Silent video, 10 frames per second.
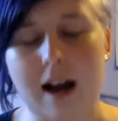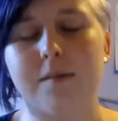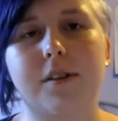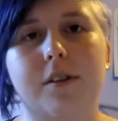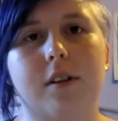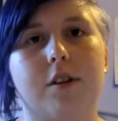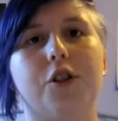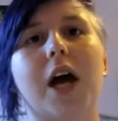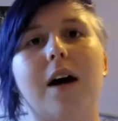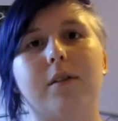I'm just going to
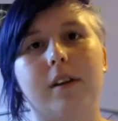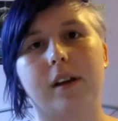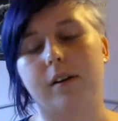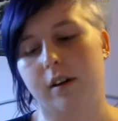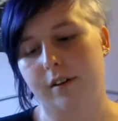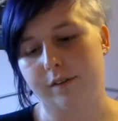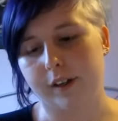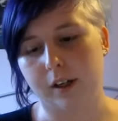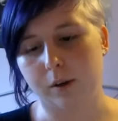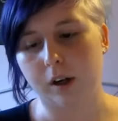share with you a
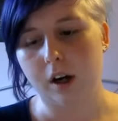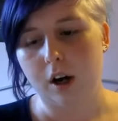few